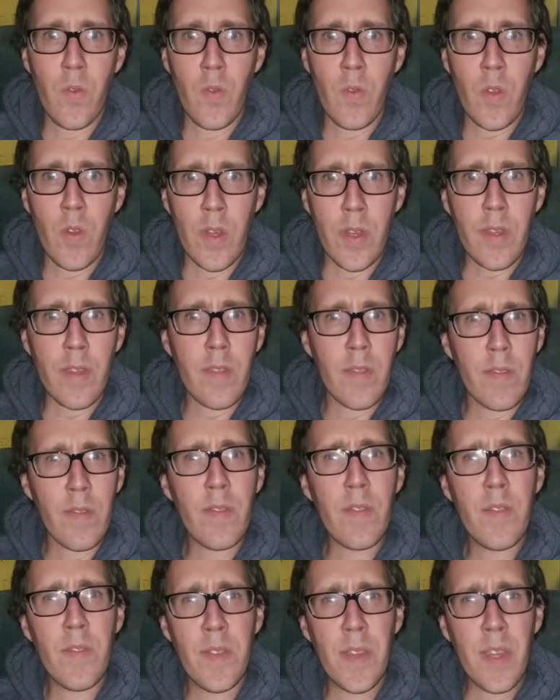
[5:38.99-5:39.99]
like
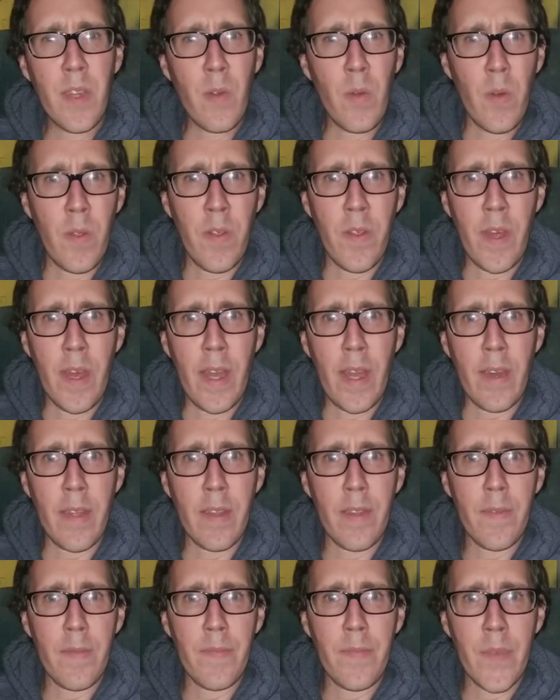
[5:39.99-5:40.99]
deal with that,
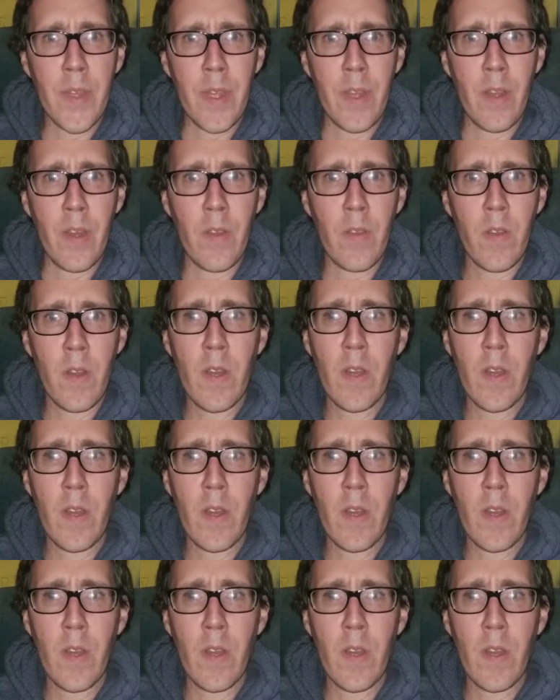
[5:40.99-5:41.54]
you know.